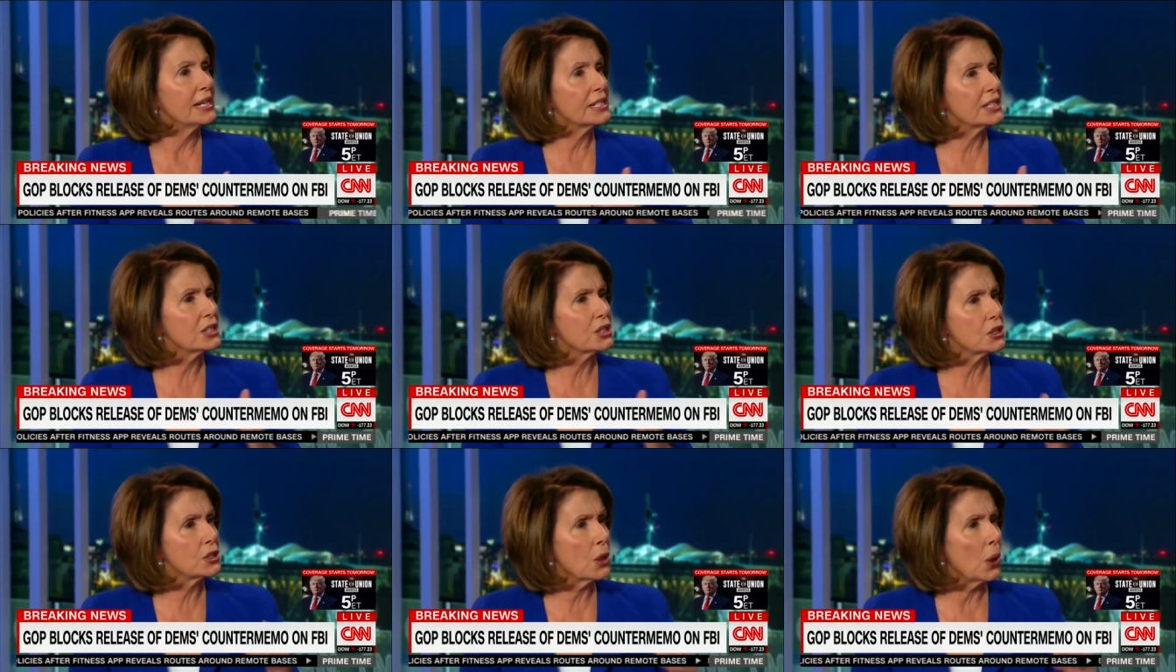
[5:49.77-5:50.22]

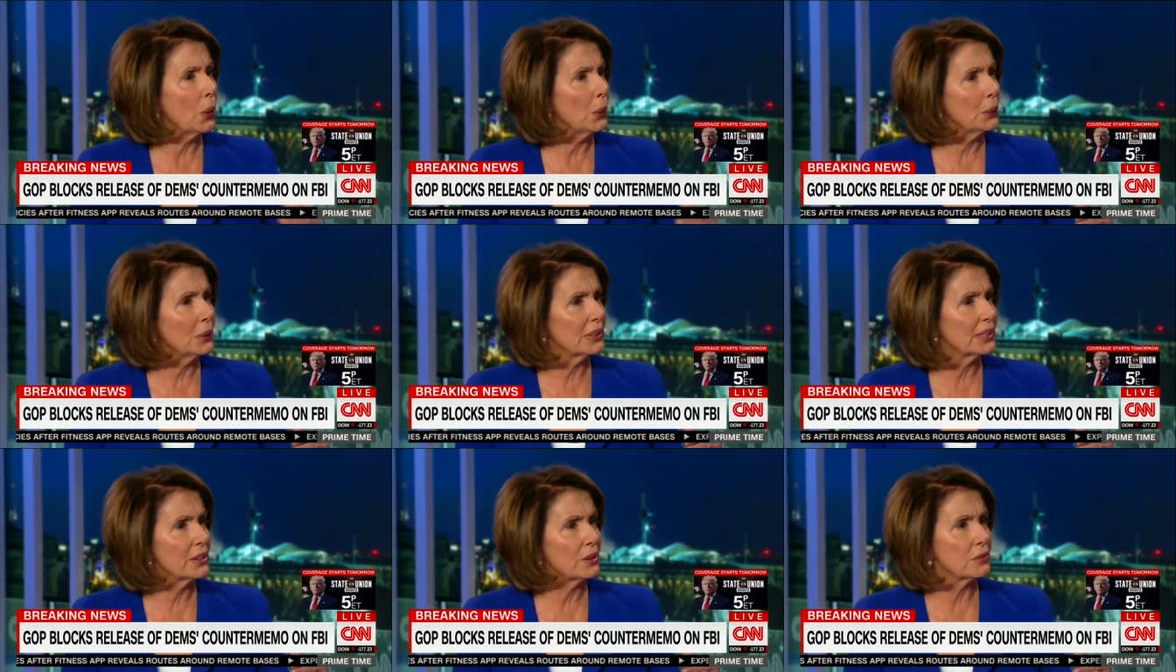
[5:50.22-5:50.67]
It's
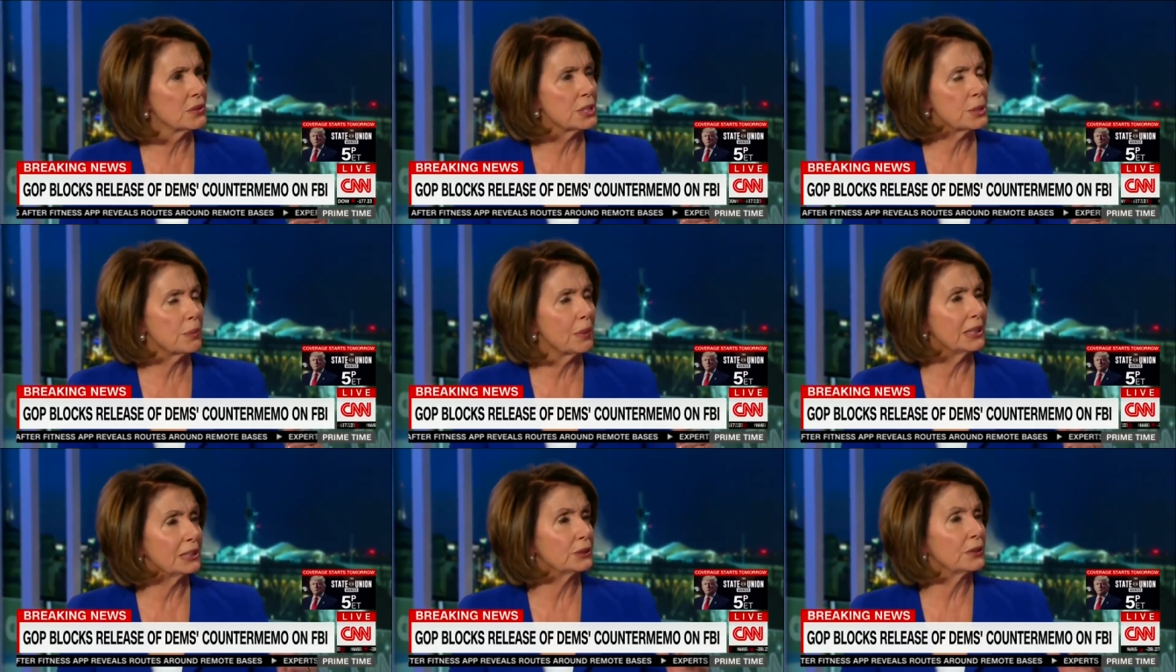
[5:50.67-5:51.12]
totally
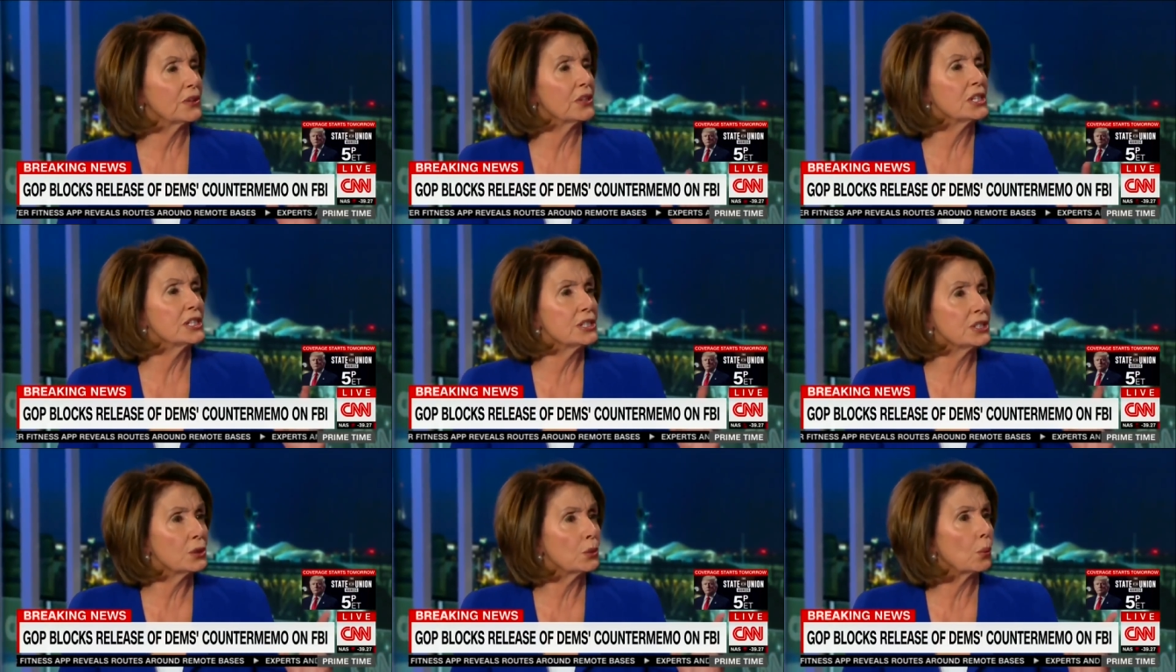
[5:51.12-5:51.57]

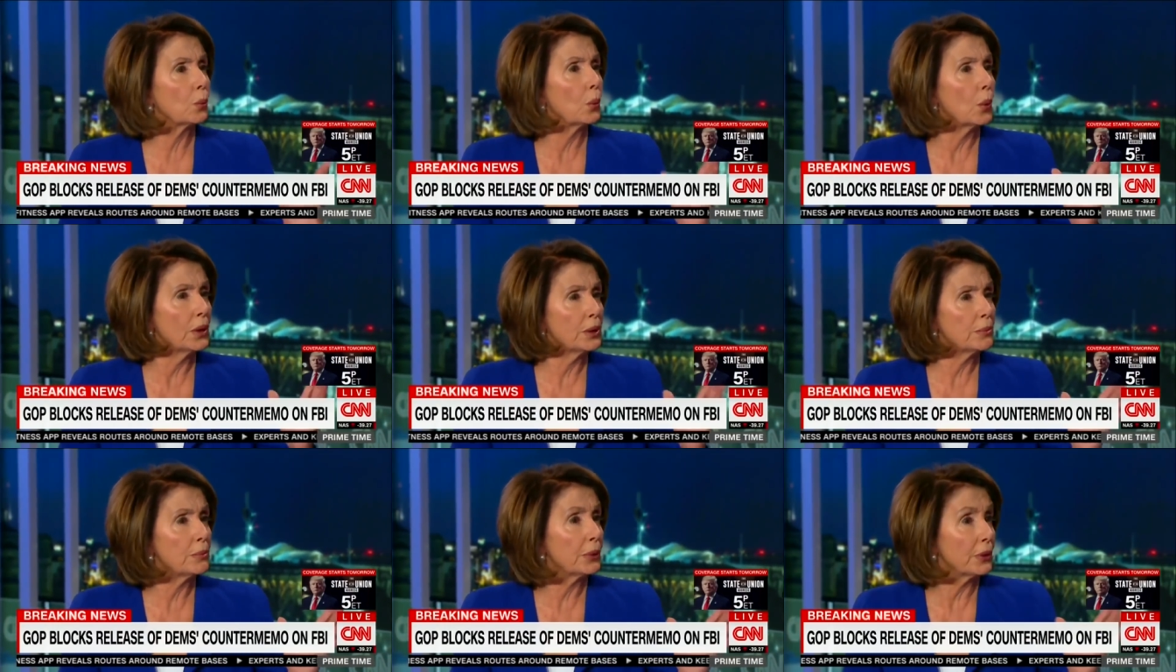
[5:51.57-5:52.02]
irresponsible. It isn't
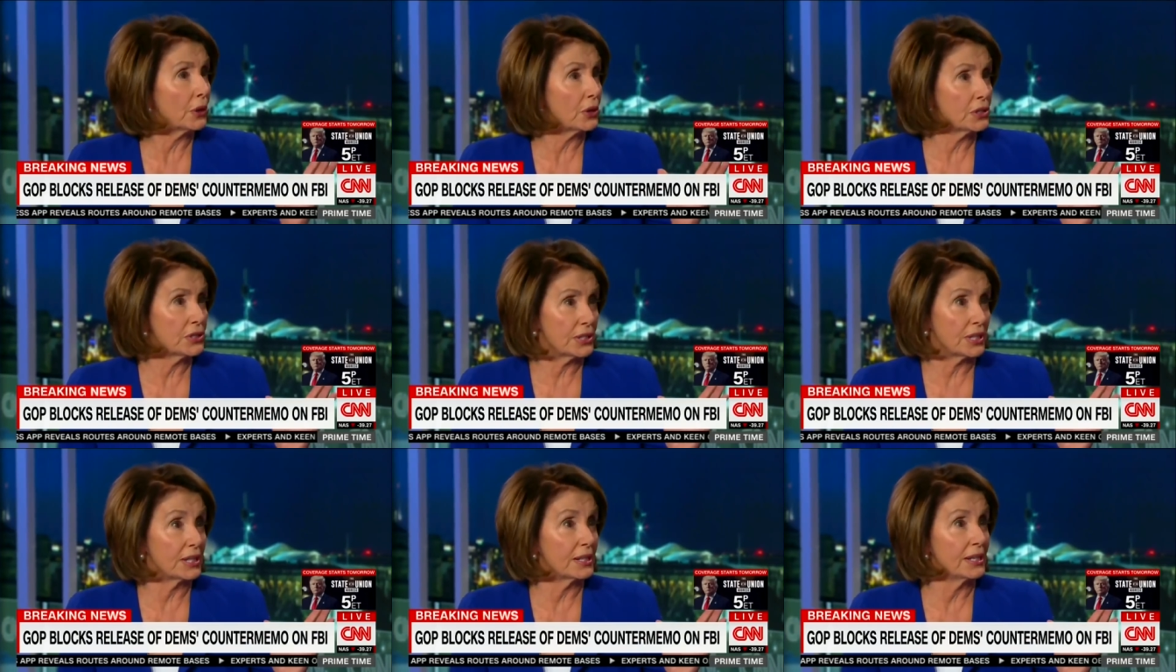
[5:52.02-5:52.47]
one
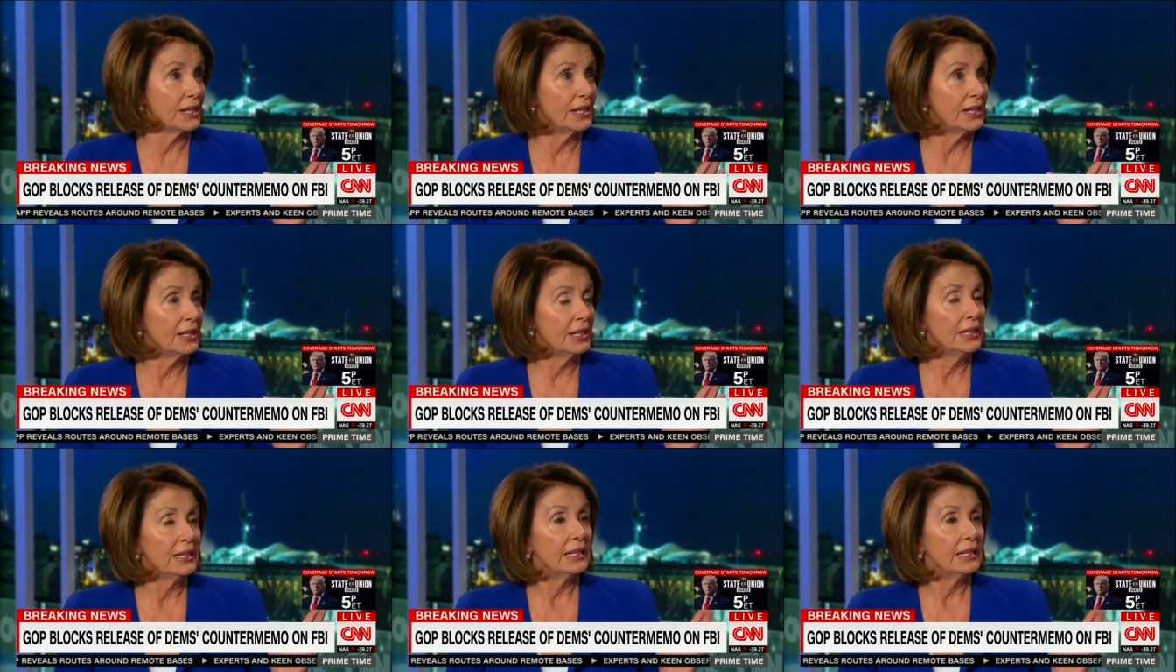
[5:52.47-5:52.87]
person